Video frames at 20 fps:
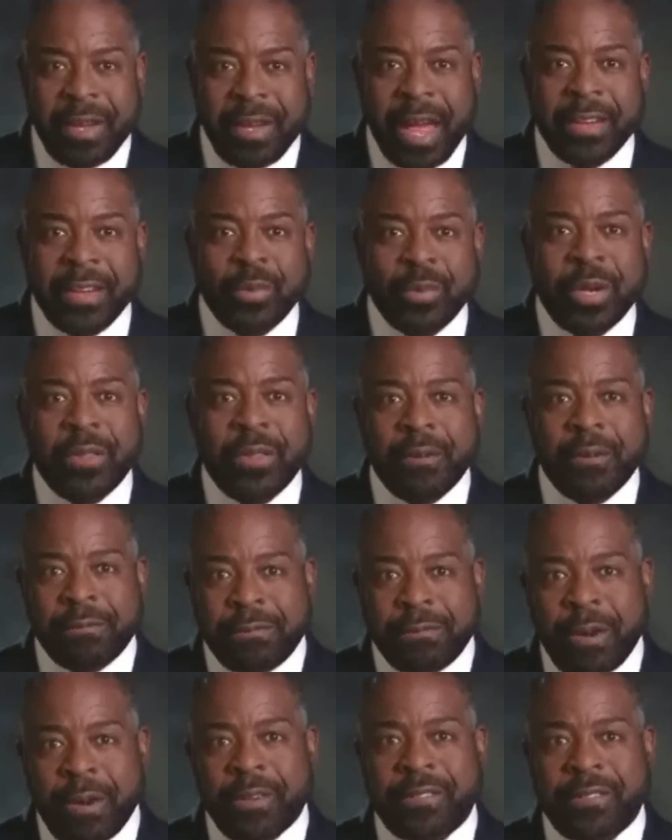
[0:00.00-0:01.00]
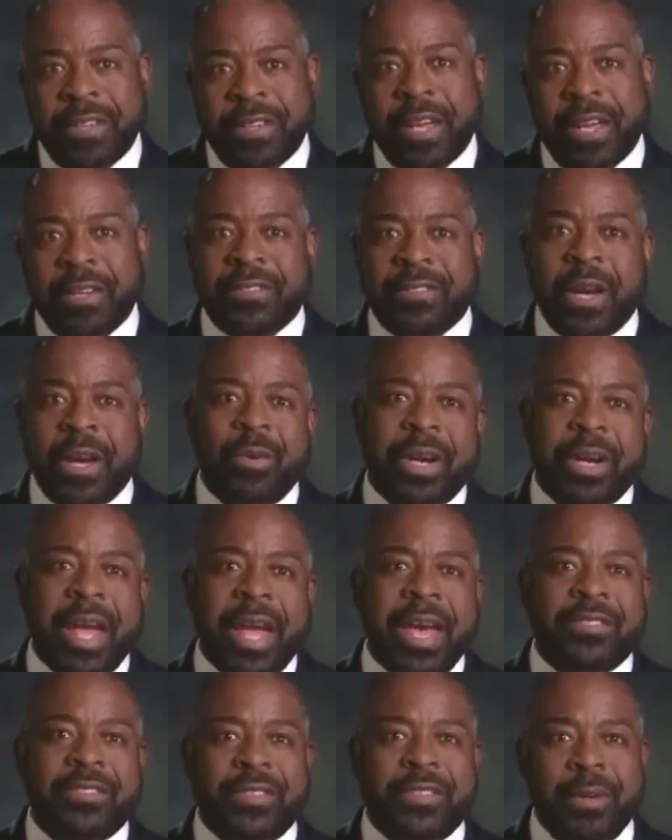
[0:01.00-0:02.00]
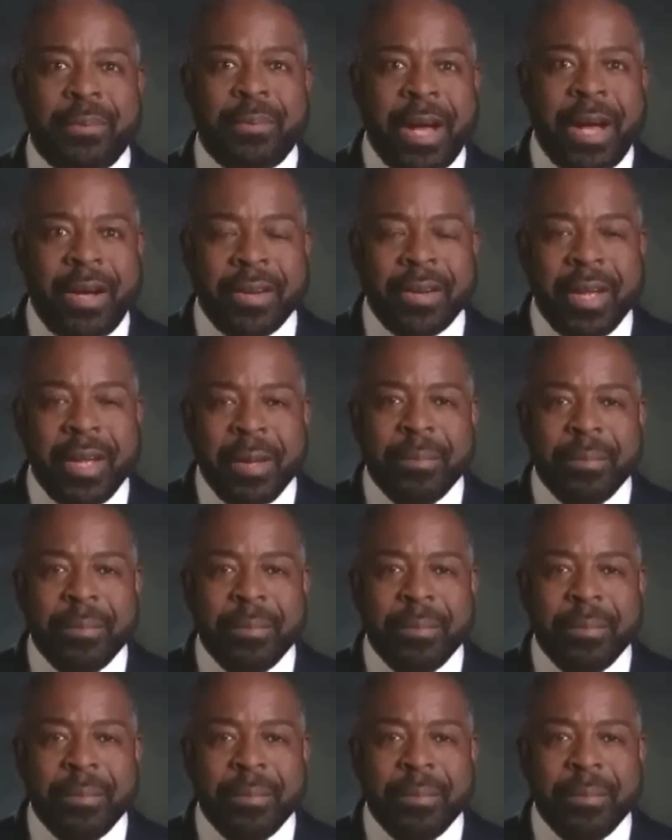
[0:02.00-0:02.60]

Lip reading: That's one of the first things I want to ask you about.